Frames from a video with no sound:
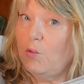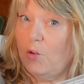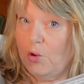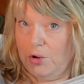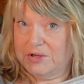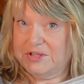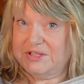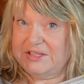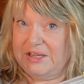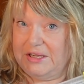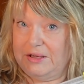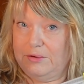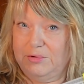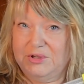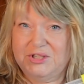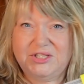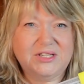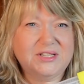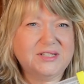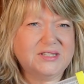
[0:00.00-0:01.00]
warranty,
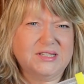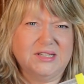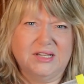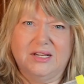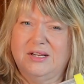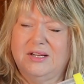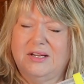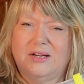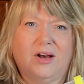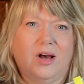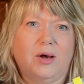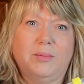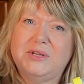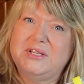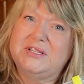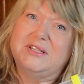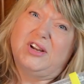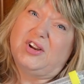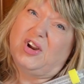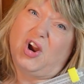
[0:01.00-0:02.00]
which is
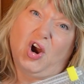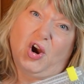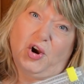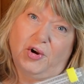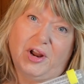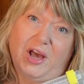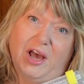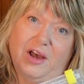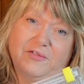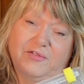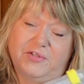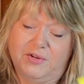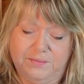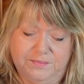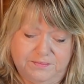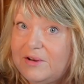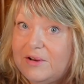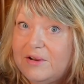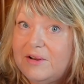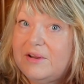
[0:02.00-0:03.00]
almost unheard of.
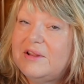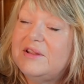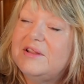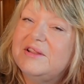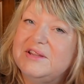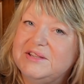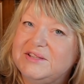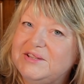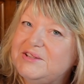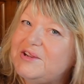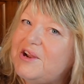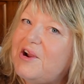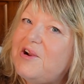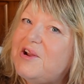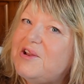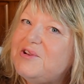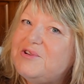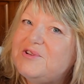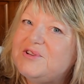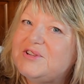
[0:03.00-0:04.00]
This is our
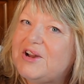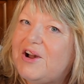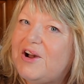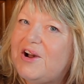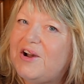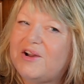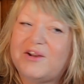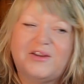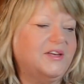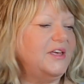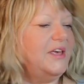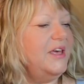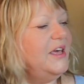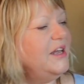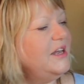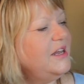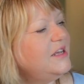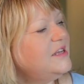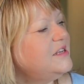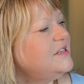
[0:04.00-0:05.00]
underdog. It
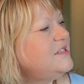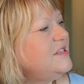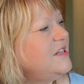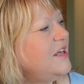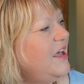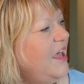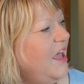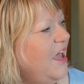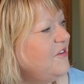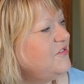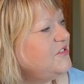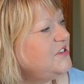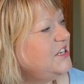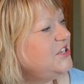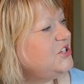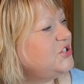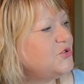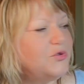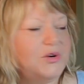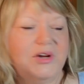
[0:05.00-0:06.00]
is the Hefty
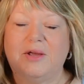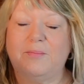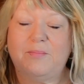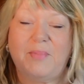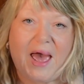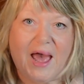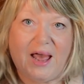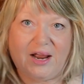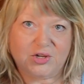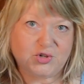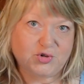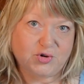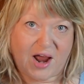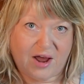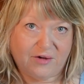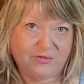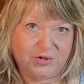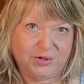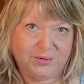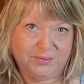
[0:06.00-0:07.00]
Shrink Pak
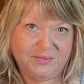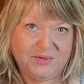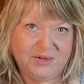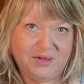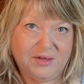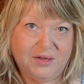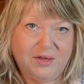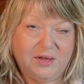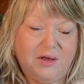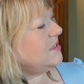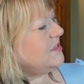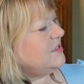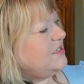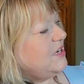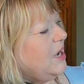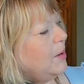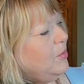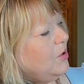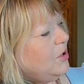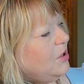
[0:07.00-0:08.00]
Travel.
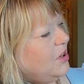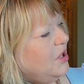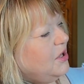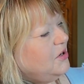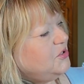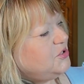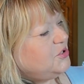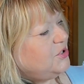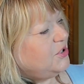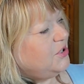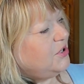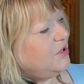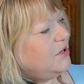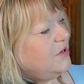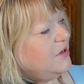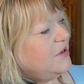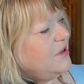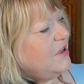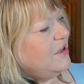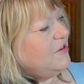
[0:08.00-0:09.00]
Double closure,
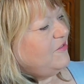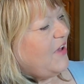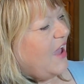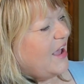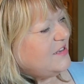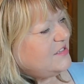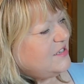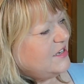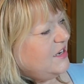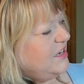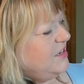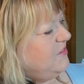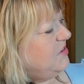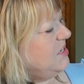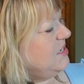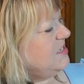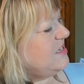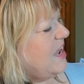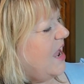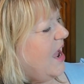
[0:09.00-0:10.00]
fast and
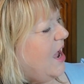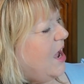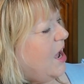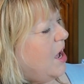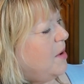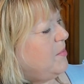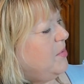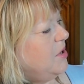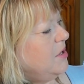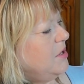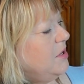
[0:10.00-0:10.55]
easy tab.